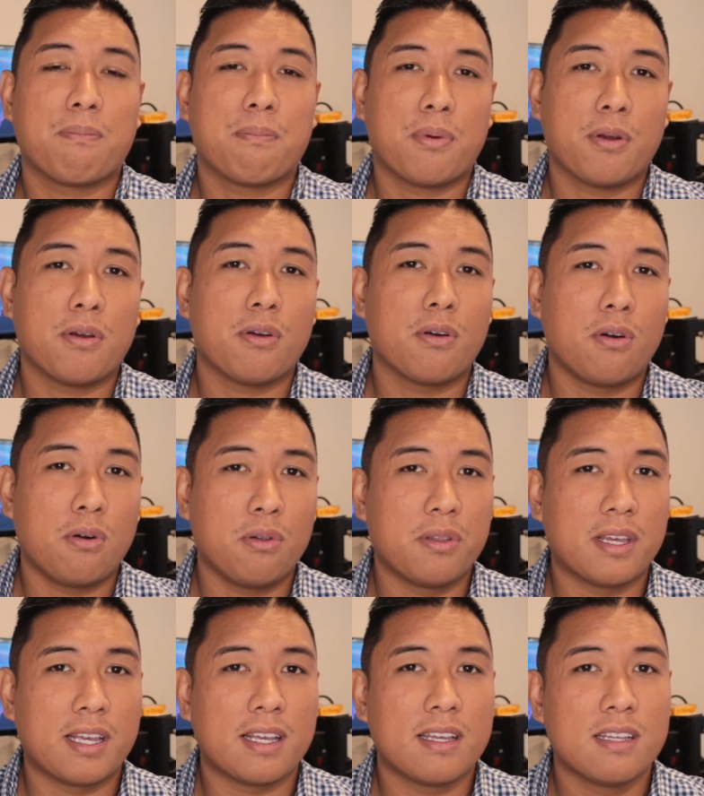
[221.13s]
per
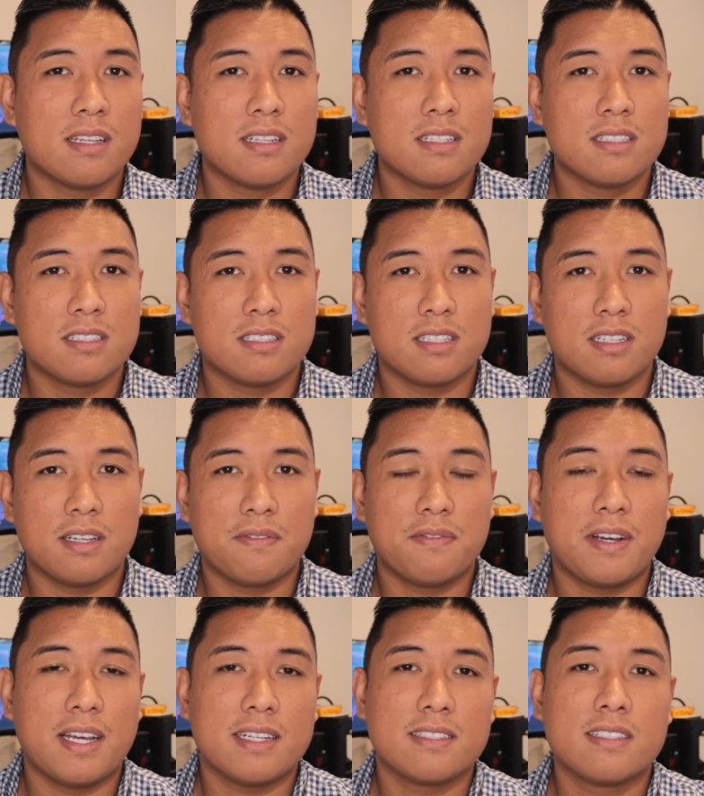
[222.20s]
holding to
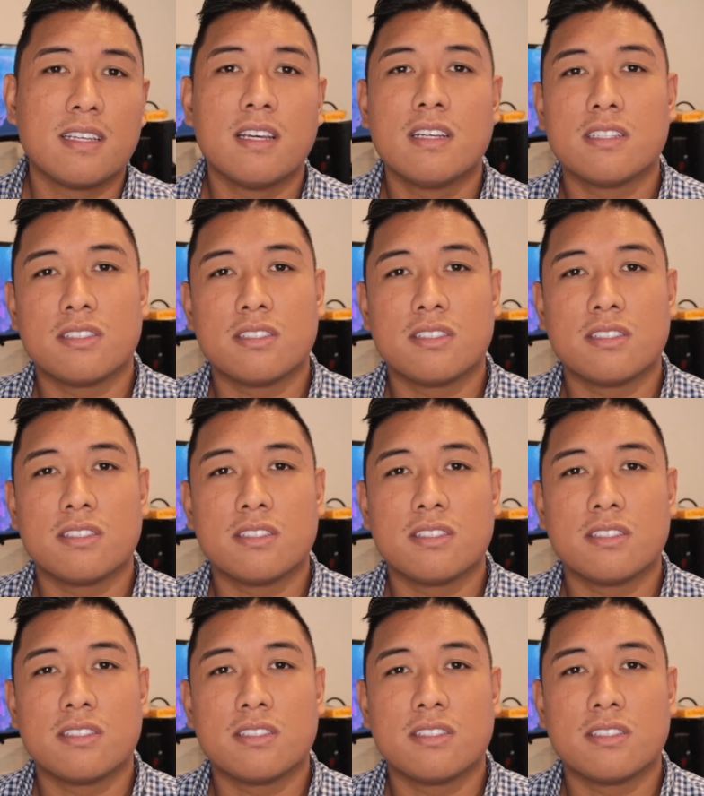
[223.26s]
invest.